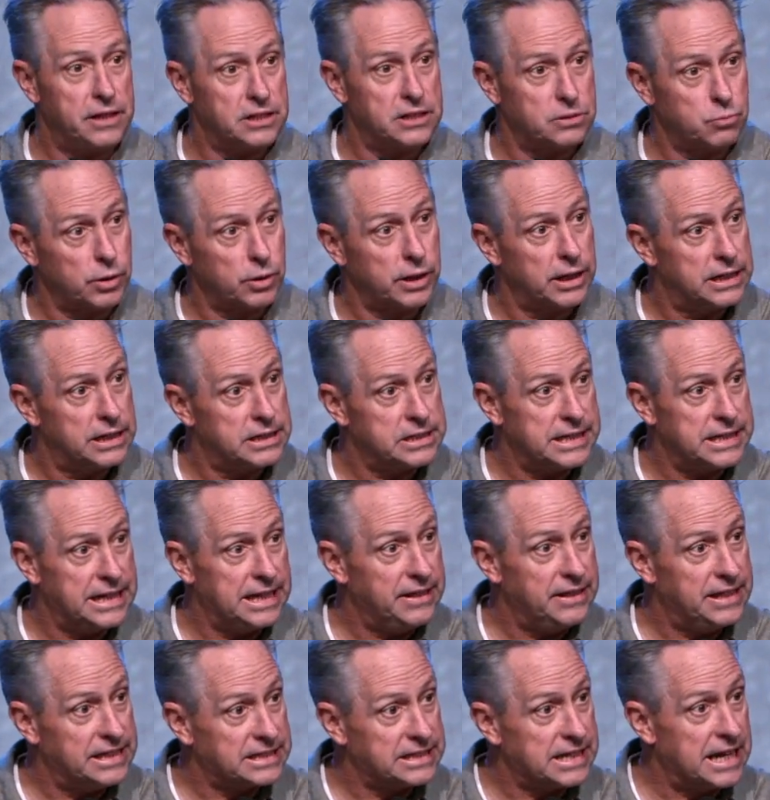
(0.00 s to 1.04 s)
as we're going to see in
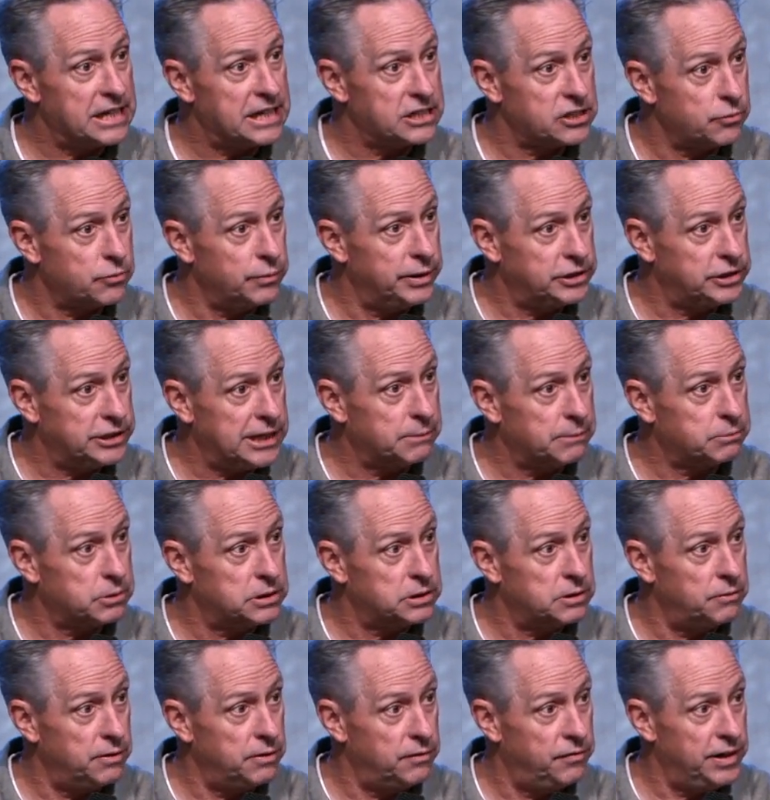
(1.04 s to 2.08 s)
these last three chapters
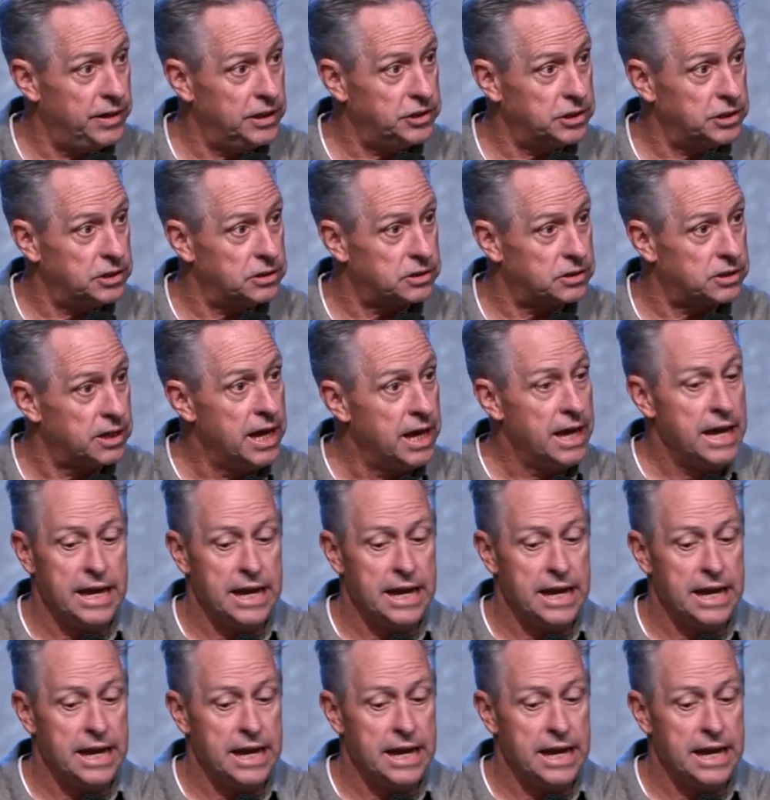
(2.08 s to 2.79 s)
of Ephesians.